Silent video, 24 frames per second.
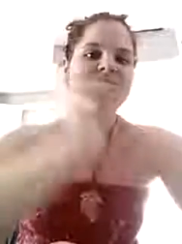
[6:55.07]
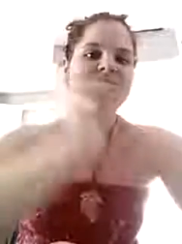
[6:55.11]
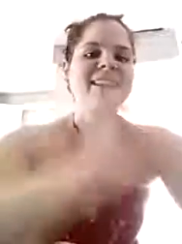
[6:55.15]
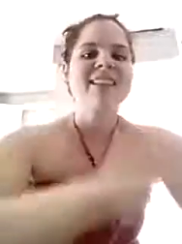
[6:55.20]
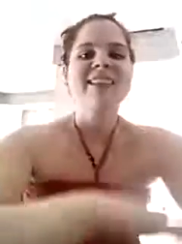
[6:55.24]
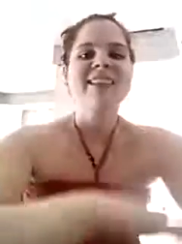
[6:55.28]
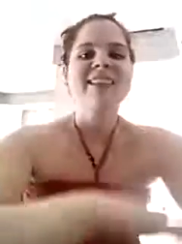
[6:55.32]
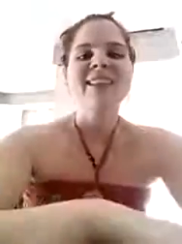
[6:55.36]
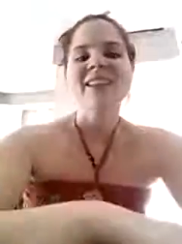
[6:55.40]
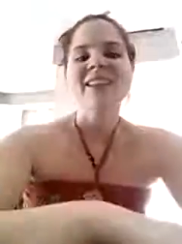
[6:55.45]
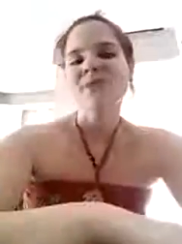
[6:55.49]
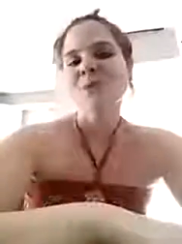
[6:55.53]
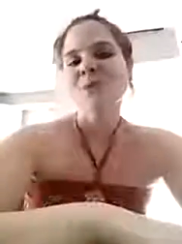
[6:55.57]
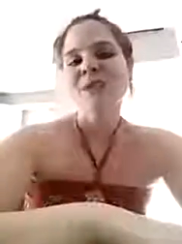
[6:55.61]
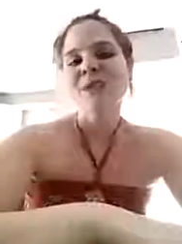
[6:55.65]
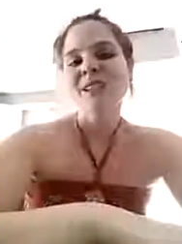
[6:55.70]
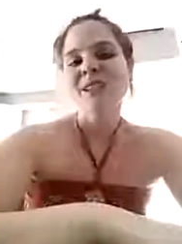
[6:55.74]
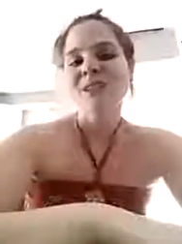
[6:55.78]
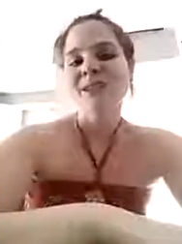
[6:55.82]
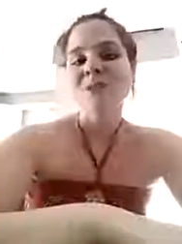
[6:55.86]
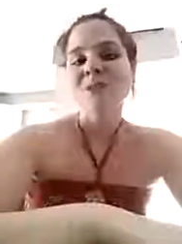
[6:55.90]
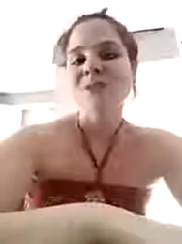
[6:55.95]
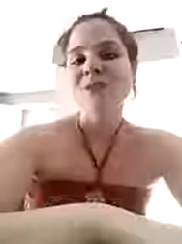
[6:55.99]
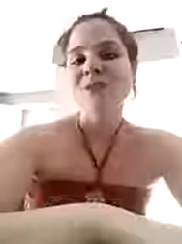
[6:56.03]
And I think that's
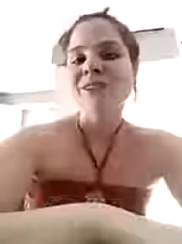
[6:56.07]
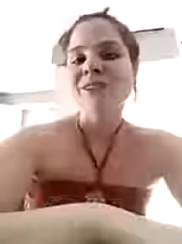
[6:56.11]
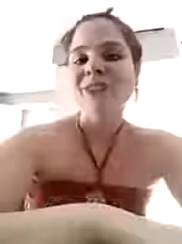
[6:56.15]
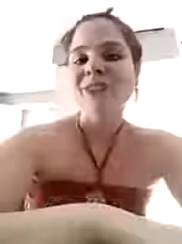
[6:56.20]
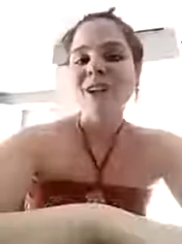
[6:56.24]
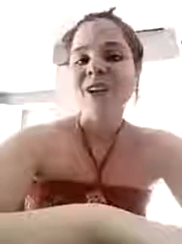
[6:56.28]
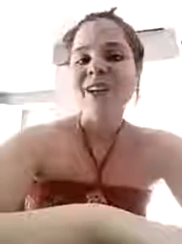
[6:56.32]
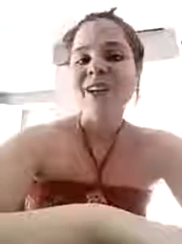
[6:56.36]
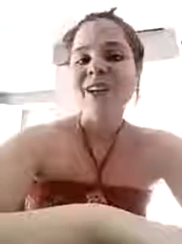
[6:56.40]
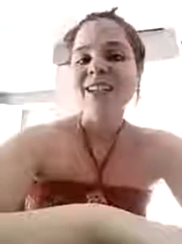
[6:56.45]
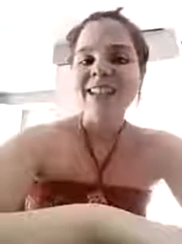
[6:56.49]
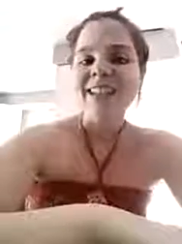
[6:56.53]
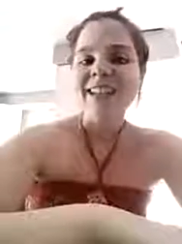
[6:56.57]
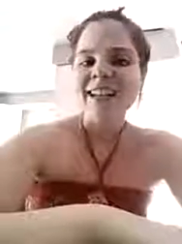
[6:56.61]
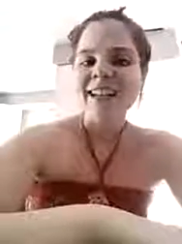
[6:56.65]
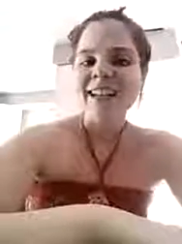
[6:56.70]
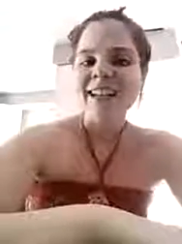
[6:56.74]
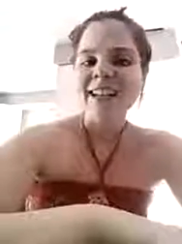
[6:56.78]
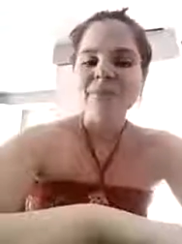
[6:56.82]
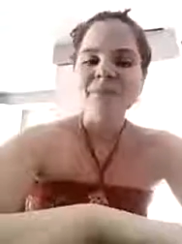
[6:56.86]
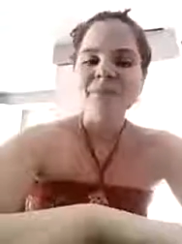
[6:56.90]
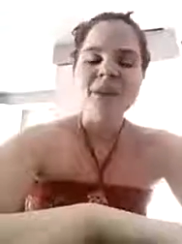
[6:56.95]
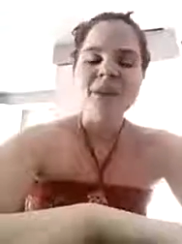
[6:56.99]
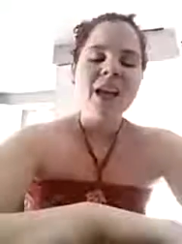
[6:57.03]
really cool and very
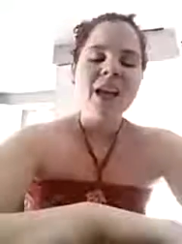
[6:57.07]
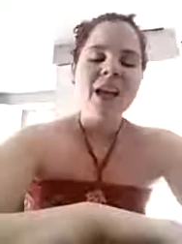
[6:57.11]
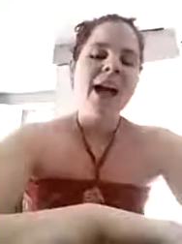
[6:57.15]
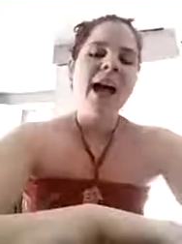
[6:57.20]
exciting.